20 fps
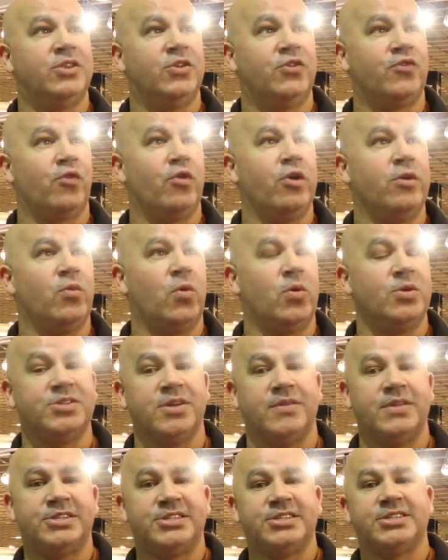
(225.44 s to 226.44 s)
to the drawing board.
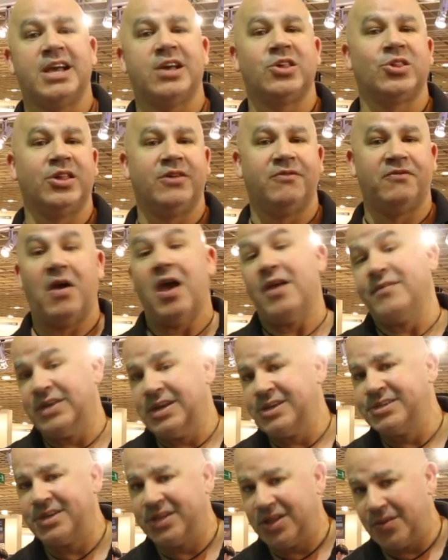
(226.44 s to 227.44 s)
So this is actually 5
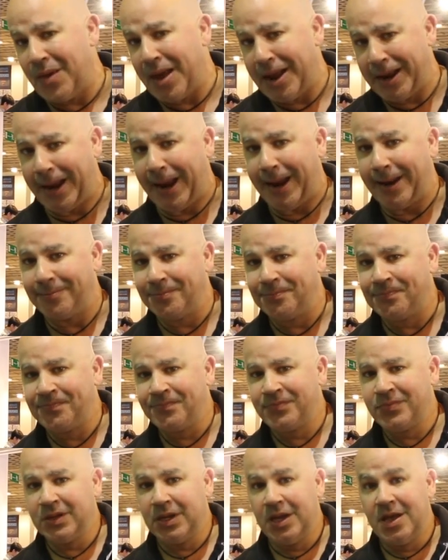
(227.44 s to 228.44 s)
years in the making.
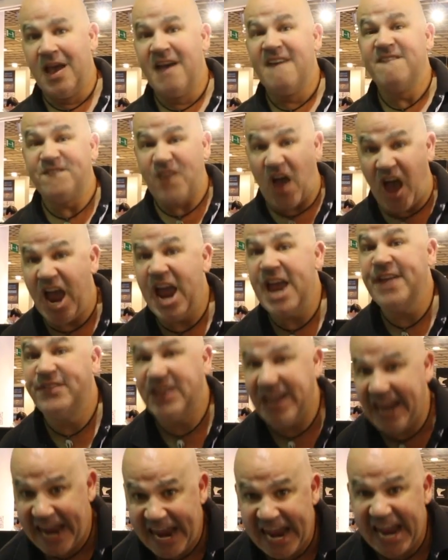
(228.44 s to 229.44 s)

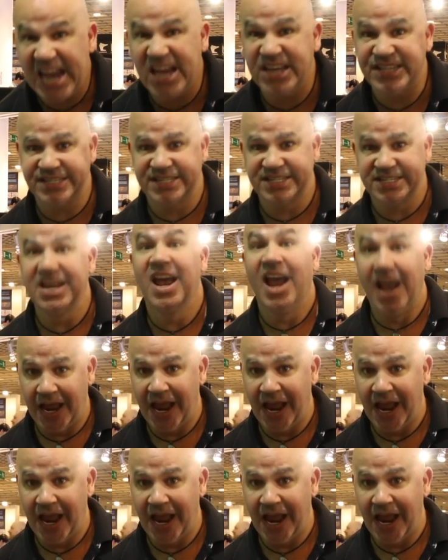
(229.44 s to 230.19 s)
5 years.